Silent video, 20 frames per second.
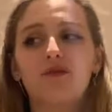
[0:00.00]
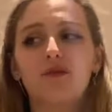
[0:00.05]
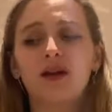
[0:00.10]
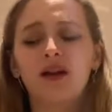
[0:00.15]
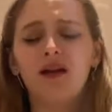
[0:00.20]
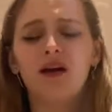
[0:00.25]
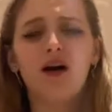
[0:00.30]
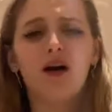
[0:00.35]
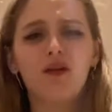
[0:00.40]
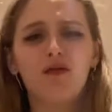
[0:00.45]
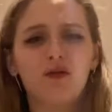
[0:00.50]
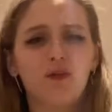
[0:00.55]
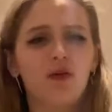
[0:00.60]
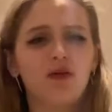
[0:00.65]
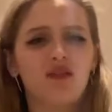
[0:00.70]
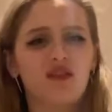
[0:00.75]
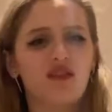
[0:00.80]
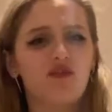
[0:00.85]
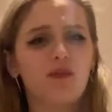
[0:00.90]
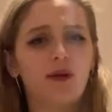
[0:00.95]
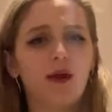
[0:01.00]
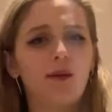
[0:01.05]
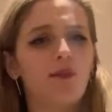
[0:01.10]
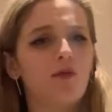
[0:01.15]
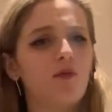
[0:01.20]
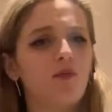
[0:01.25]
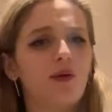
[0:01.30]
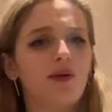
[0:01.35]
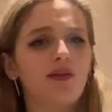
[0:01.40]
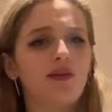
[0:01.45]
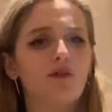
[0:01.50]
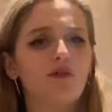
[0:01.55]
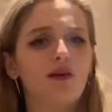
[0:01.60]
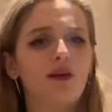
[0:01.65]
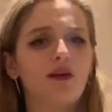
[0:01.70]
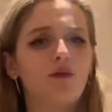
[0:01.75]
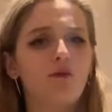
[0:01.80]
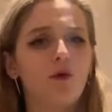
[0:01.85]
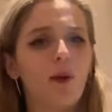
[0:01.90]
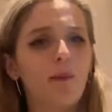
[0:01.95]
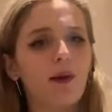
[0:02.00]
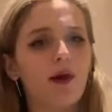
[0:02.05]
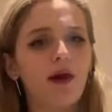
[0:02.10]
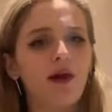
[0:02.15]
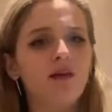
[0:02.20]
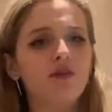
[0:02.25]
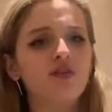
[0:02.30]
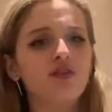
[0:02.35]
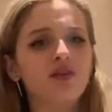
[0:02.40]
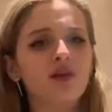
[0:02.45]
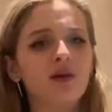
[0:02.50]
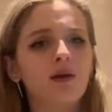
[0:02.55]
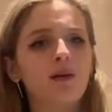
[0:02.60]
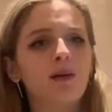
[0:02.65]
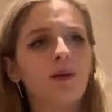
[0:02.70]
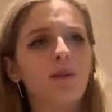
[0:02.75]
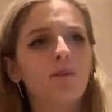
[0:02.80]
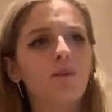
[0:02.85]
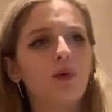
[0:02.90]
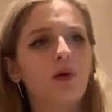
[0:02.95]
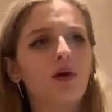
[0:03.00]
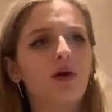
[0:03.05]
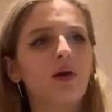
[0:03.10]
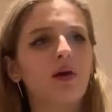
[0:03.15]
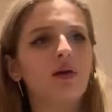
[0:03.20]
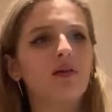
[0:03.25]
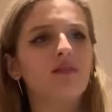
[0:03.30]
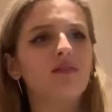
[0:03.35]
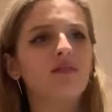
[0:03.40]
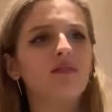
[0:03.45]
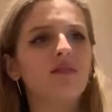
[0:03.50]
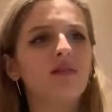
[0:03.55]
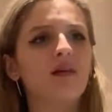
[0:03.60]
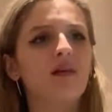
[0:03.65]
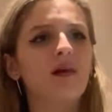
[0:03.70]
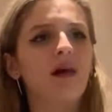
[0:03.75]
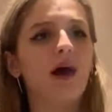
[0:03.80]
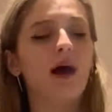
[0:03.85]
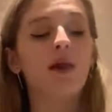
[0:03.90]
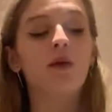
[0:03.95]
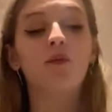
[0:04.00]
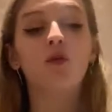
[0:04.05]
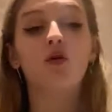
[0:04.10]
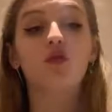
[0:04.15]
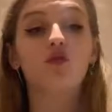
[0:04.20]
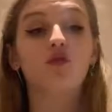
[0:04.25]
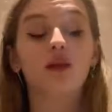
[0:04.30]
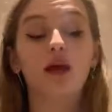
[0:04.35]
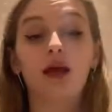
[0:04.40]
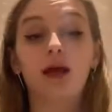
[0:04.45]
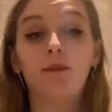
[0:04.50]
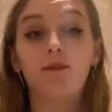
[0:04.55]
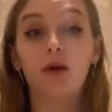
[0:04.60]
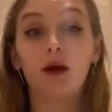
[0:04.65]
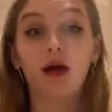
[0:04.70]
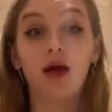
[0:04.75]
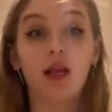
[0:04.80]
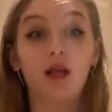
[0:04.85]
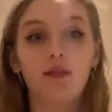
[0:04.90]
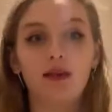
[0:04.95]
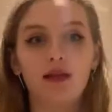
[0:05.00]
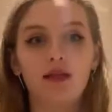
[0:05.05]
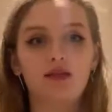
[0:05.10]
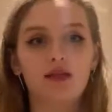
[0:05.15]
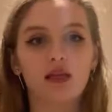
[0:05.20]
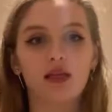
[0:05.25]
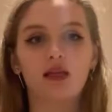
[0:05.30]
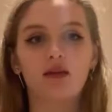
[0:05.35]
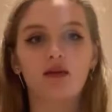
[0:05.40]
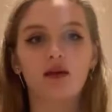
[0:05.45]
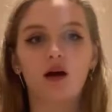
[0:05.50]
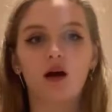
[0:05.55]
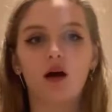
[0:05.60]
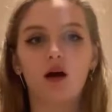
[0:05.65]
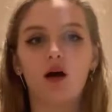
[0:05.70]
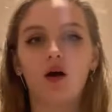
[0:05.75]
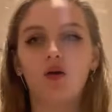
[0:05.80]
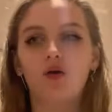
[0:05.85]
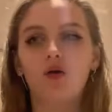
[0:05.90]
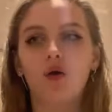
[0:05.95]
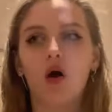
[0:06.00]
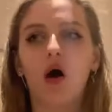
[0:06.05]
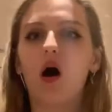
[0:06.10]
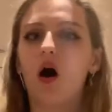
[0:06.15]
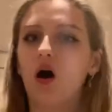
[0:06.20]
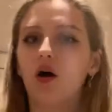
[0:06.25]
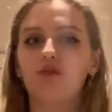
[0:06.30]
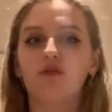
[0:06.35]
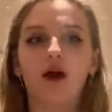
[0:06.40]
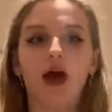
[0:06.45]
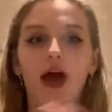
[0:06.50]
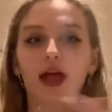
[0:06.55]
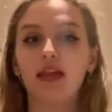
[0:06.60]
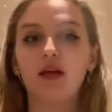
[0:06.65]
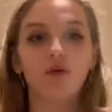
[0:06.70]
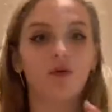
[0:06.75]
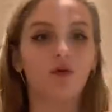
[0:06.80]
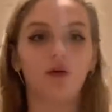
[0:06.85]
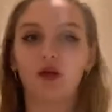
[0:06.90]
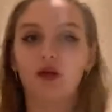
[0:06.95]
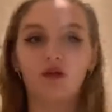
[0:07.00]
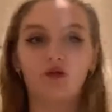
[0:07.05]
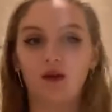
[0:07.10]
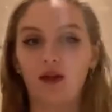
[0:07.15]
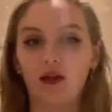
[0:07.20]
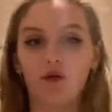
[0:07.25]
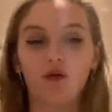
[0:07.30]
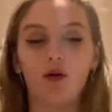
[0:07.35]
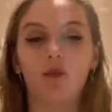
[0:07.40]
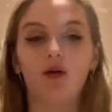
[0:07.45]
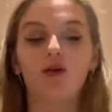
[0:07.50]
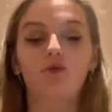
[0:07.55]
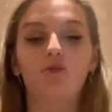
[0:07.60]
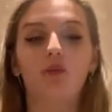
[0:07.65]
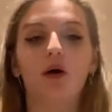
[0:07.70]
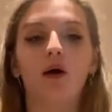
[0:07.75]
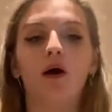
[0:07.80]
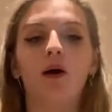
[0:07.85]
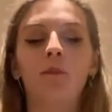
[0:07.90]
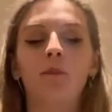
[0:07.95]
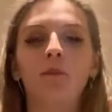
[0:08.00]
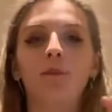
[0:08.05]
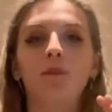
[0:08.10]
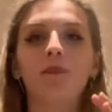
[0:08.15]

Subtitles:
really hard for positive people when they're feeling rubbish, because, and I'm not saying by any means that it's not hard for anyone who's feeling rubbish, but